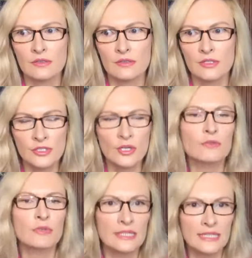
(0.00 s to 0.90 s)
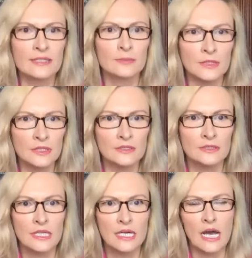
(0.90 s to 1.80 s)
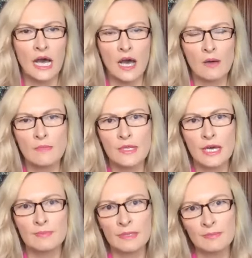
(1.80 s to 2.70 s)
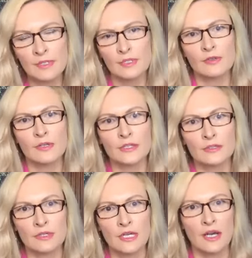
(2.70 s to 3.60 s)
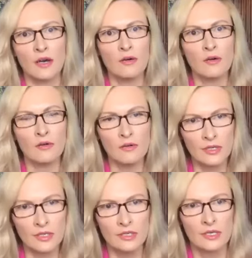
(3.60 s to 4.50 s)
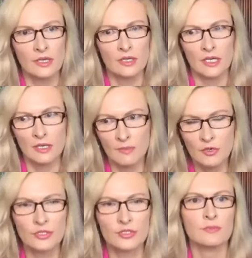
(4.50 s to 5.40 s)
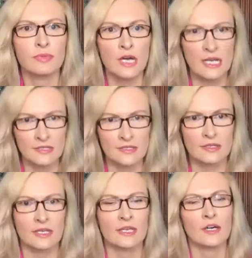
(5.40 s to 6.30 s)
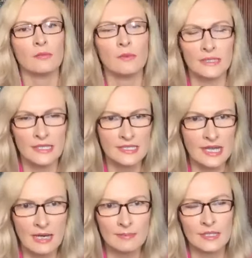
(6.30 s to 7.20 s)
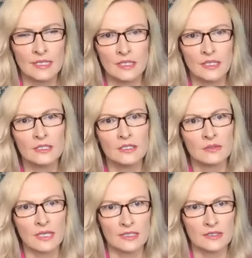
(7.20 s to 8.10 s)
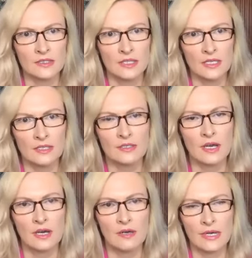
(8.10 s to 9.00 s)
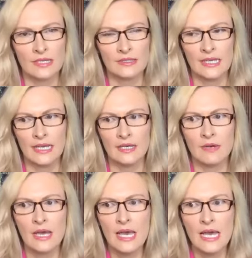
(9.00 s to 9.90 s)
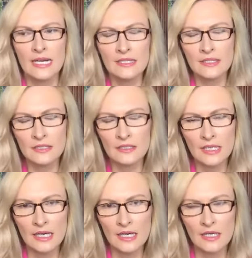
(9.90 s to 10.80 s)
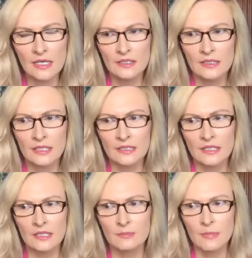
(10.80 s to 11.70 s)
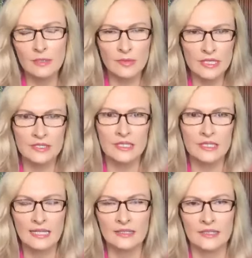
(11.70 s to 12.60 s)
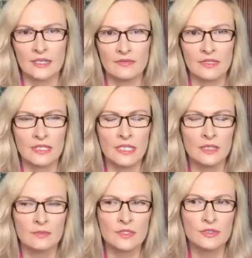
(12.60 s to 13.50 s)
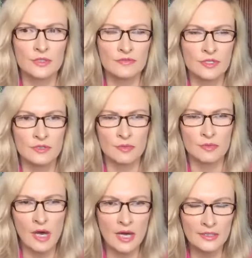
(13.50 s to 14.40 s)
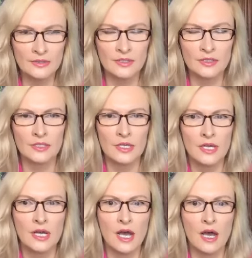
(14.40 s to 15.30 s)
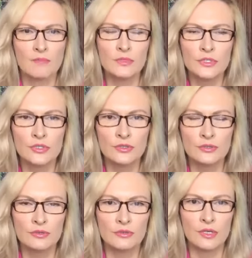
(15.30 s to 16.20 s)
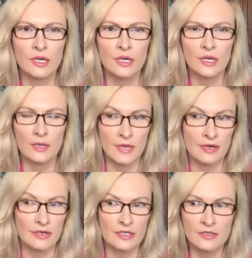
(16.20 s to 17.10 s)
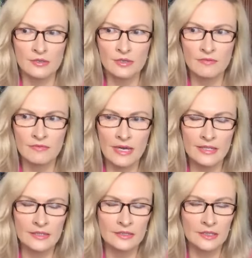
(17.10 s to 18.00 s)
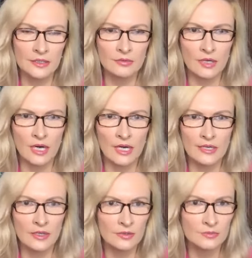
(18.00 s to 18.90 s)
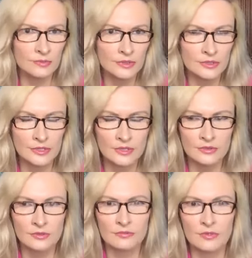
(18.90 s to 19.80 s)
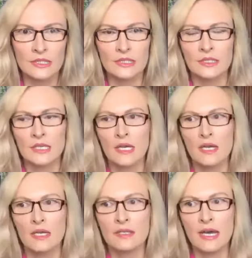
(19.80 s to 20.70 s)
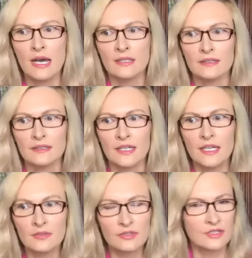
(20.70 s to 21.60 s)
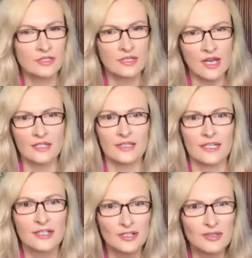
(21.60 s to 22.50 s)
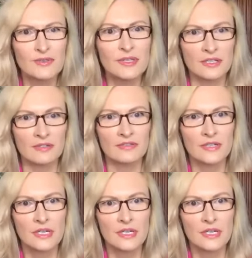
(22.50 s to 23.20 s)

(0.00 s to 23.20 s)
so relatable um, that people are going through their own emotional processing of what is happening in the United States uh, right now. And I think that that in many ways, the cat I never named serves as a reminder um, to Americans who have read it and who I hope will continue to read it that hatred is not exclusive